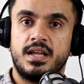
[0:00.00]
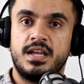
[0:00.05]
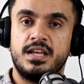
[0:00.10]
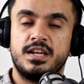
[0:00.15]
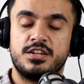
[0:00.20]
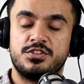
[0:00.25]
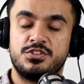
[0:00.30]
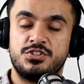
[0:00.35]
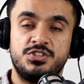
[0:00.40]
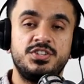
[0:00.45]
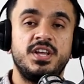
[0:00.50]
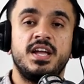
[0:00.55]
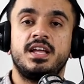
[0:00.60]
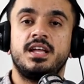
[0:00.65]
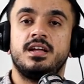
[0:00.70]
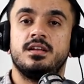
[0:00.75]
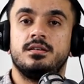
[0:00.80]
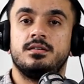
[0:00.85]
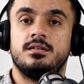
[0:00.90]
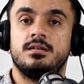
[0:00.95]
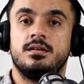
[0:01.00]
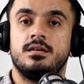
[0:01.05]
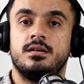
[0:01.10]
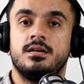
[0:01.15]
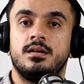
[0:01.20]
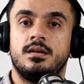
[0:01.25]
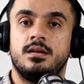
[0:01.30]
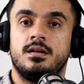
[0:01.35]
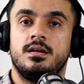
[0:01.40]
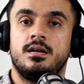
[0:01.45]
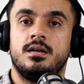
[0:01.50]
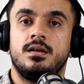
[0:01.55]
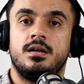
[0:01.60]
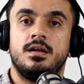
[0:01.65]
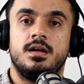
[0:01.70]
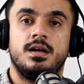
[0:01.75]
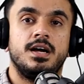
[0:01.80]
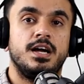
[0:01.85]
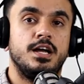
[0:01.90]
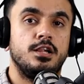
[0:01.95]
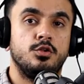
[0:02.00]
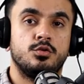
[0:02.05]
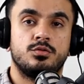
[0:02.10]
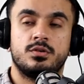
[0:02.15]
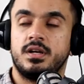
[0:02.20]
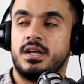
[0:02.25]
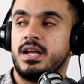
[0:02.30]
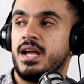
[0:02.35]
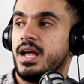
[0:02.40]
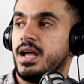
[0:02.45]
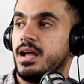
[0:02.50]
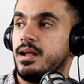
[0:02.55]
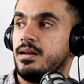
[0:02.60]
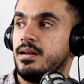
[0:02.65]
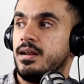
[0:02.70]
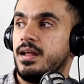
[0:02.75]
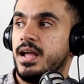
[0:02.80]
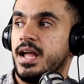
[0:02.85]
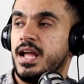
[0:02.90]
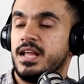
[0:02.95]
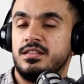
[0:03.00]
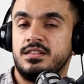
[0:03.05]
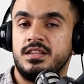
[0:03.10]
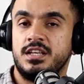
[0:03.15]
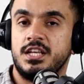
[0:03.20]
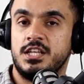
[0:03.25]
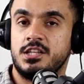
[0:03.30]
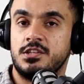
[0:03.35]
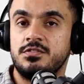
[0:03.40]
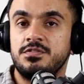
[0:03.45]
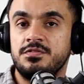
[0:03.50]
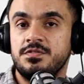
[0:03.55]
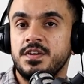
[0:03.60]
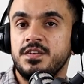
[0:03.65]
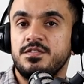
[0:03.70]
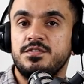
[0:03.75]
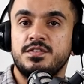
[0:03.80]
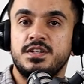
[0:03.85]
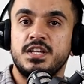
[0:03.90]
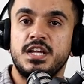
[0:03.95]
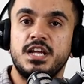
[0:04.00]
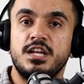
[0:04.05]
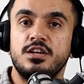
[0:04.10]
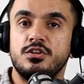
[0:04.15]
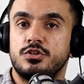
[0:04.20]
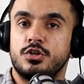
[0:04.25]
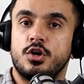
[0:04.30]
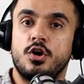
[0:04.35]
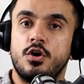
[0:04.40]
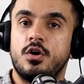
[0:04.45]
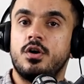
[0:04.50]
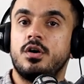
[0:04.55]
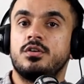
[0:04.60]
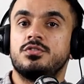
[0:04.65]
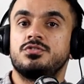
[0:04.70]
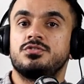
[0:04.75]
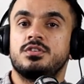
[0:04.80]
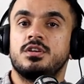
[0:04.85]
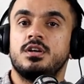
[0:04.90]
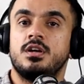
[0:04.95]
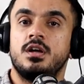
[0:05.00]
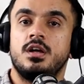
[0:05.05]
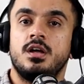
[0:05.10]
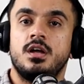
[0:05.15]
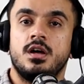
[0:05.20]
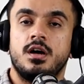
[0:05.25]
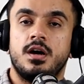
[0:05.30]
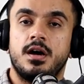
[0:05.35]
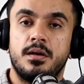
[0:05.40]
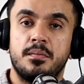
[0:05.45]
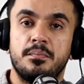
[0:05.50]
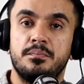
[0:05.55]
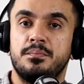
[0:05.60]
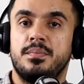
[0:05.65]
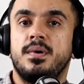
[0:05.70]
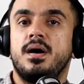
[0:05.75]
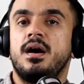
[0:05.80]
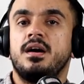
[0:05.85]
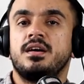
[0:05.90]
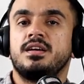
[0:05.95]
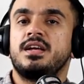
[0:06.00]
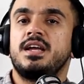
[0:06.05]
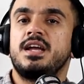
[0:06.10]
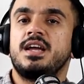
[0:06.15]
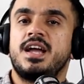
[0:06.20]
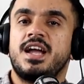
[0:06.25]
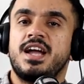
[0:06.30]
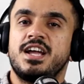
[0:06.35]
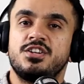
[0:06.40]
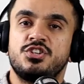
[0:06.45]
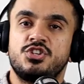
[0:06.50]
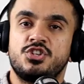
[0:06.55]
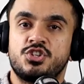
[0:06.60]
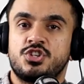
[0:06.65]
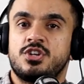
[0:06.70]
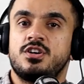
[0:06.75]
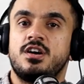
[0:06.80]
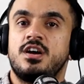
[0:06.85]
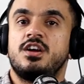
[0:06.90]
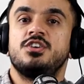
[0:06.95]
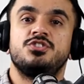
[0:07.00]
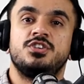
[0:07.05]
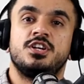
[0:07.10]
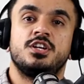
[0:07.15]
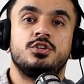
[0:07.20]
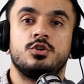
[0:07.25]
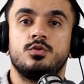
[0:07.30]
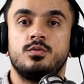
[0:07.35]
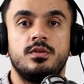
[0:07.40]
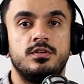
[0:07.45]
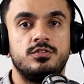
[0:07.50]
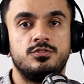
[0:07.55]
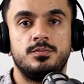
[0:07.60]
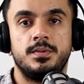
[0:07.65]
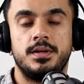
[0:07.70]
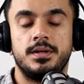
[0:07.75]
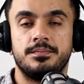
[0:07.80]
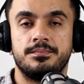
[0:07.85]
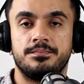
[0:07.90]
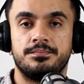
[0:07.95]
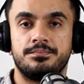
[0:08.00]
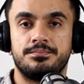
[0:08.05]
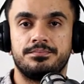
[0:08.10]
In a second, I look again, and these 15 dogs are barking and charging towards me.